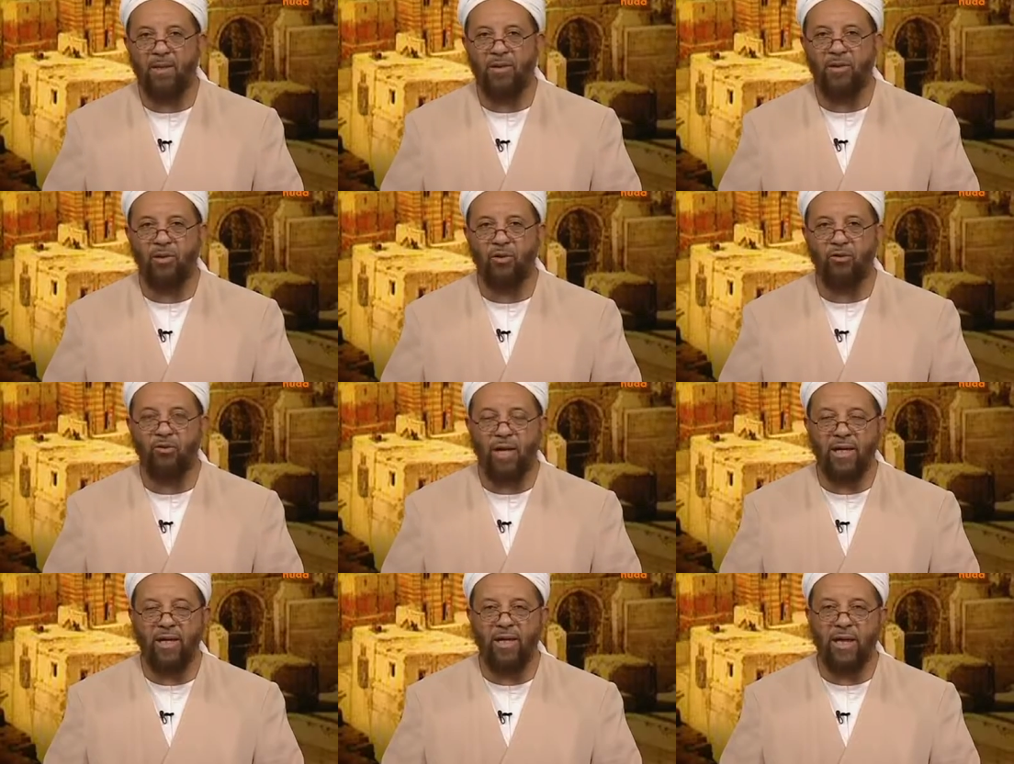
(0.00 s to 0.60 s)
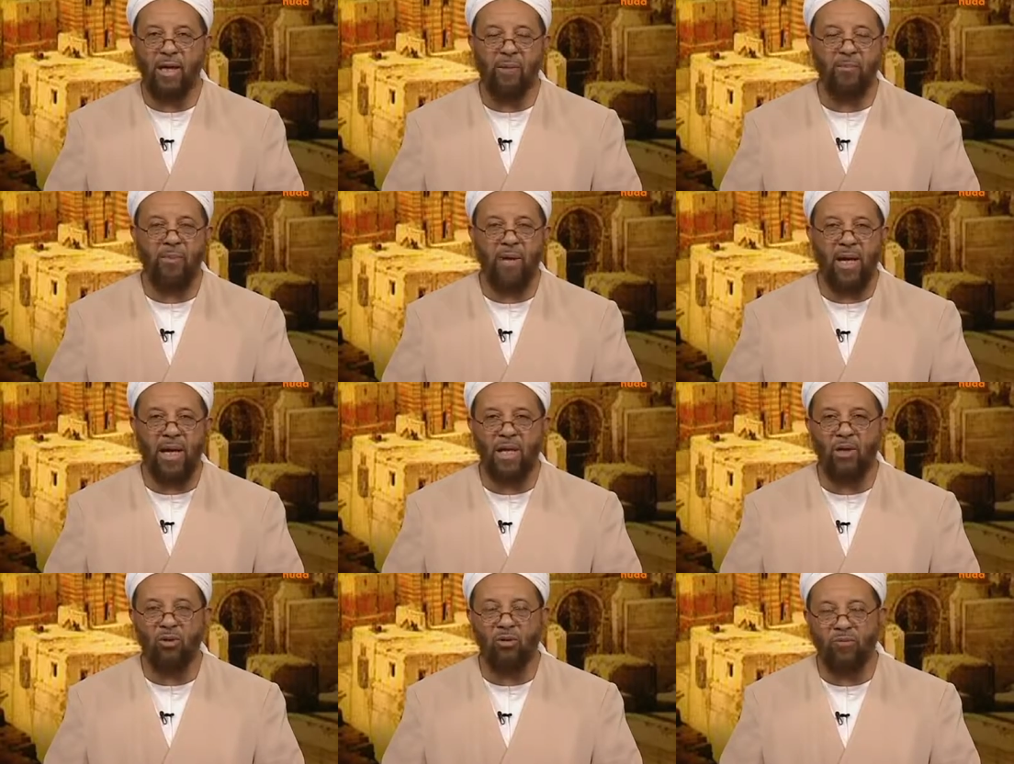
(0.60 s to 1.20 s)
the great
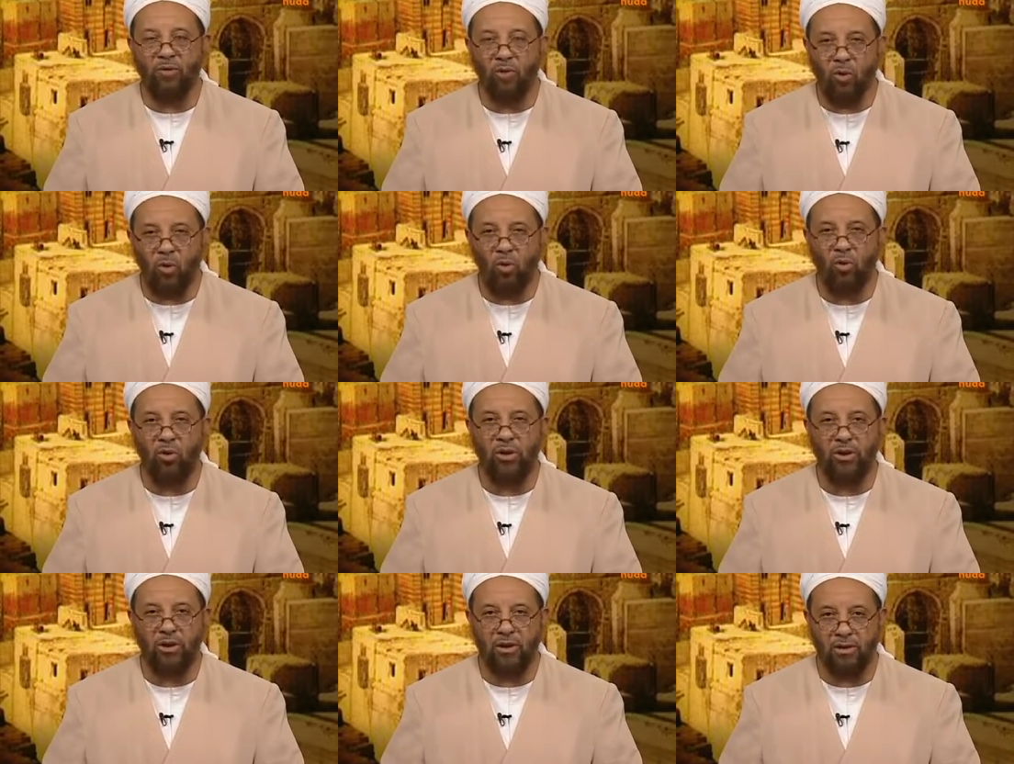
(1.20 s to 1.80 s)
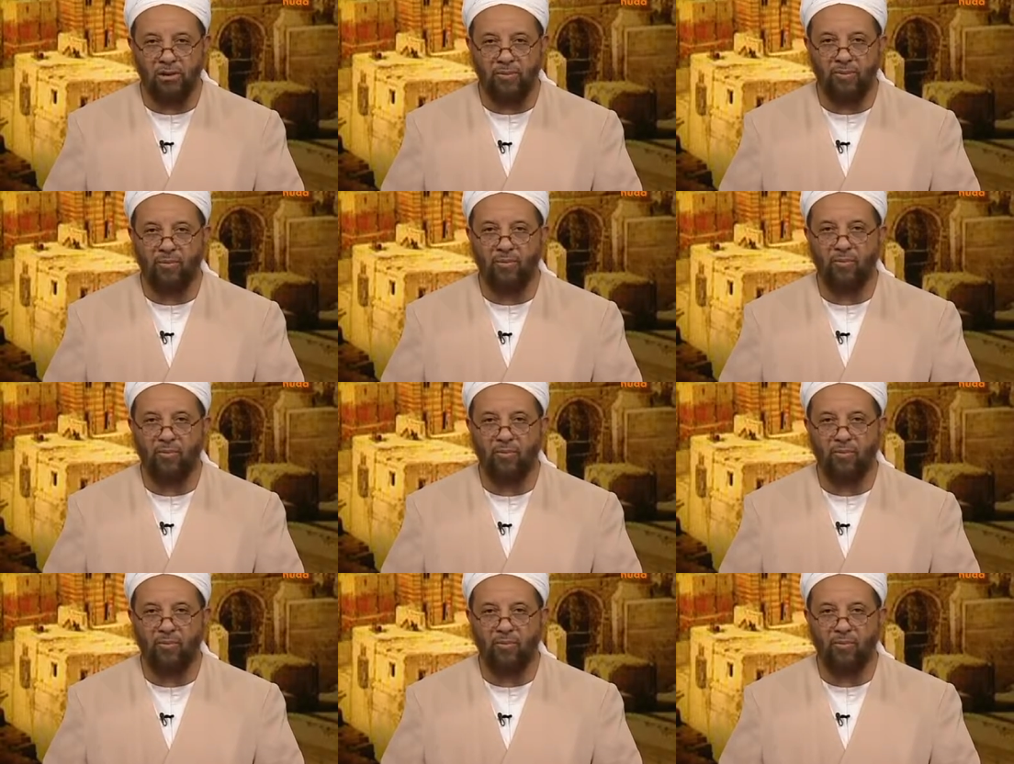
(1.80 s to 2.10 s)
empire of gold.